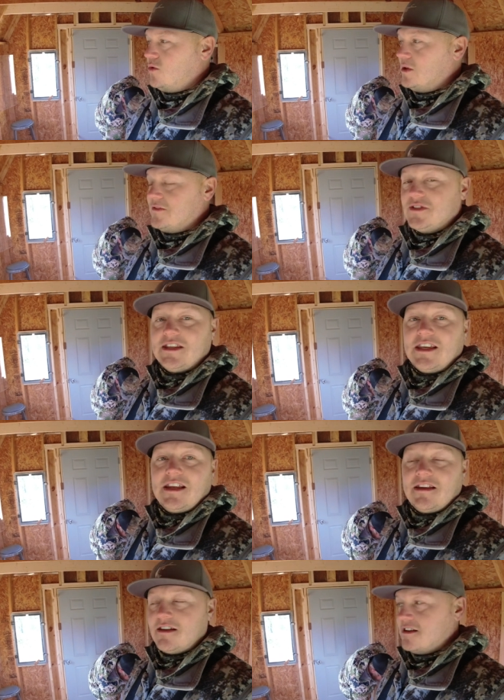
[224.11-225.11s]
We've
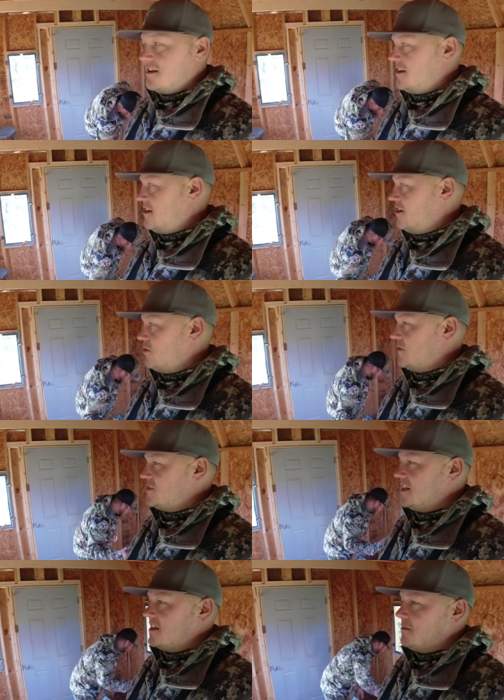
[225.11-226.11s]
seen, we've
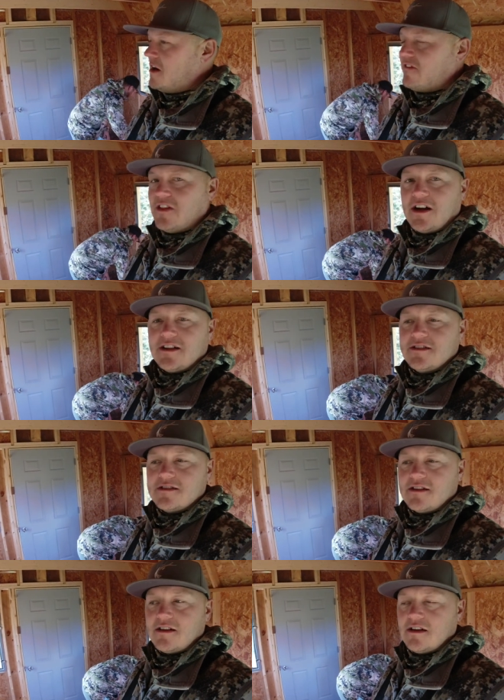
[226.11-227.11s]
seen the
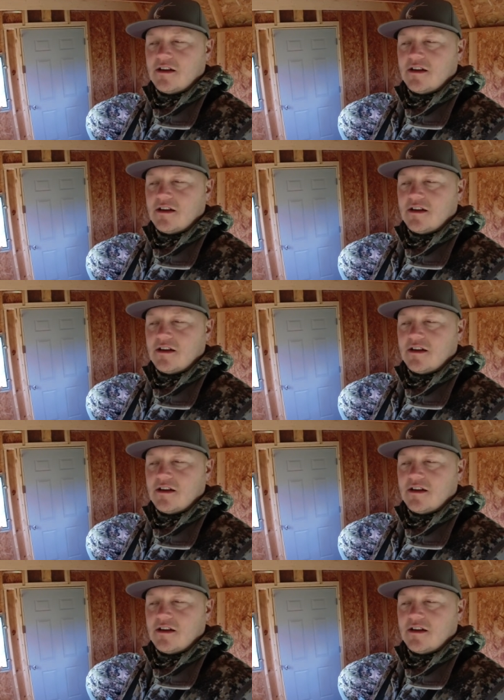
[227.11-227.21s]
mouflons.